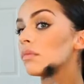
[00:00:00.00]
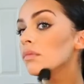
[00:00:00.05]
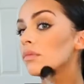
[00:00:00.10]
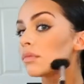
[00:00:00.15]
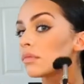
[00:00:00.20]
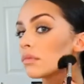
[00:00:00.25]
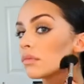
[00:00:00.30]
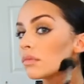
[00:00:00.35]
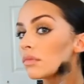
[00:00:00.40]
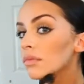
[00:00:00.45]

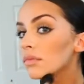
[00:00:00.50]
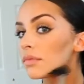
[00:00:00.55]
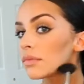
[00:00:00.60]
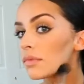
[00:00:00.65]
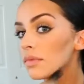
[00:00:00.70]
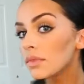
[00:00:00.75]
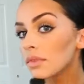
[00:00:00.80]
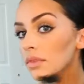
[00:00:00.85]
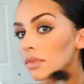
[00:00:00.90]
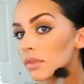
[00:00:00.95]

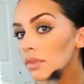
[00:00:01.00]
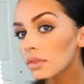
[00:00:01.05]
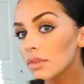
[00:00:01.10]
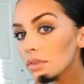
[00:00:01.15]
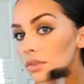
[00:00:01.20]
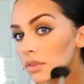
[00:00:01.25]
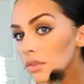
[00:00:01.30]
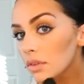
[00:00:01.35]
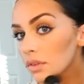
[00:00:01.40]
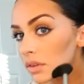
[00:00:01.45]

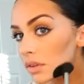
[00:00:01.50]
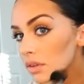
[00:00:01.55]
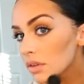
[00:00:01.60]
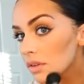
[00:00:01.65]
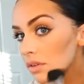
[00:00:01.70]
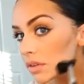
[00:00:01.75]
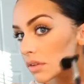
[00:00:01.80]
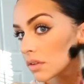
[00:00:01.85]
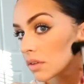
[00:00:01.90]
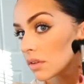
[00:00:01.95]

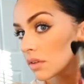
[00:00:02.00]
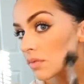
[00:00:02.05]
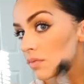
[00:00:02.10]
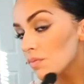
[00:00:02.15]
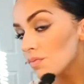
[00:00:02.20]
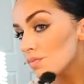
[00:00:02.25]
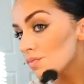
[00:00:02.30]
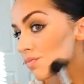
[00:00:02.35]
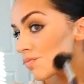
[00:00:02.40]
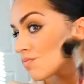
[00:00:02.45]

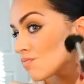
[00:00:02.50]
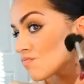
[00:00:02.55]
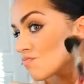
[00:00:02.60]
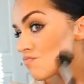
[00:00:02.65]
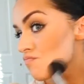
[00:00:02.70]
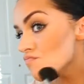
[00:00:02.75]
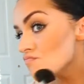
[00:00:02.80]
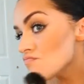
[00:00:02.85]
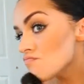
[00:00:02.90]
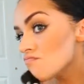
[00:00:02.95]

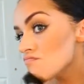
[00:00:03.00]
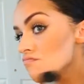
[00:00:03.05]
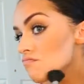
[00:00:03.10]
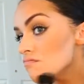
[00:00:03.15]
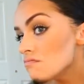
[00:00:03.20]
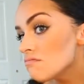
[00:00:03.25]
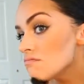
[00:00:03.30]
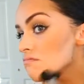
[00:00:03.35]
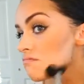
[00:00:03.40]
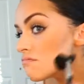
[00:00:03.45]

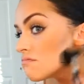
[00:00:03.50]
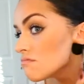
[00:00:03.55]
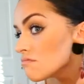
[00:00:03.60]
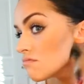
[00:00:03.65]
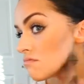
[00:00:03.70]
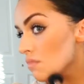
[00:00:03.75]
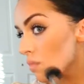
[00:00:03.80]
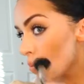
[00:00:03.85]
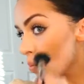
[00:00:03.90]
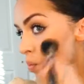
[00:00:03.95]

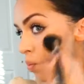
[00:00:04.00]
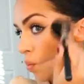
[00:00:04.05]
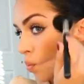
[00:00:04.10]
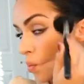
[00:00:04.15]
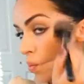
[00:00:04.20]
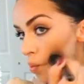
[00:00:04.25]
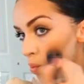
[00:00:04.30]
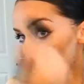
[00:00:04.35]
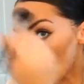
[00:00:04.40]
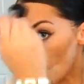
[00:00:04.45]

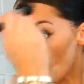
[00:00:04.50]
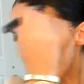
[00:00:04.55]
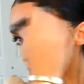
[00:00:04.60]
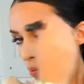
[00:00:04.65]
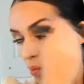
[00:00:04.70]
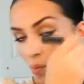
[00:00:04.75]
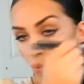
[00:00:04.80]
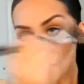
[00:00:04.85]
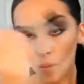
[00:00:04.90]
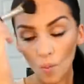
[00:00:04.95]

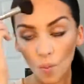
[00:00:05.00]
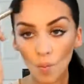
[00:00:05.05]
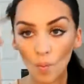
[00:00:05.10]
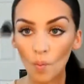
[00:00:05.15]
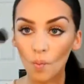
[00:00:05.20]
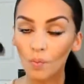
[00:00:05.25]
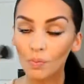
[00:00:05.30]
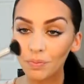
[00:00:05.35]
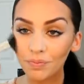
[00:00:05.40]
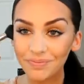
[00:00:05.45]

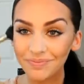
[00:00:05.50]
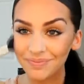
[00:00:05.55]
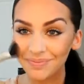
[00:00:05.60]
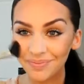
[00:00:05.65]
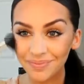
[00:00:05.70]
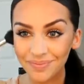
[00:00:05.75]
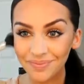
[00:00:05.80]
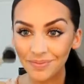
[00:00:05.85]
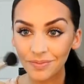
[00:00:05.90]
Nobody speaks.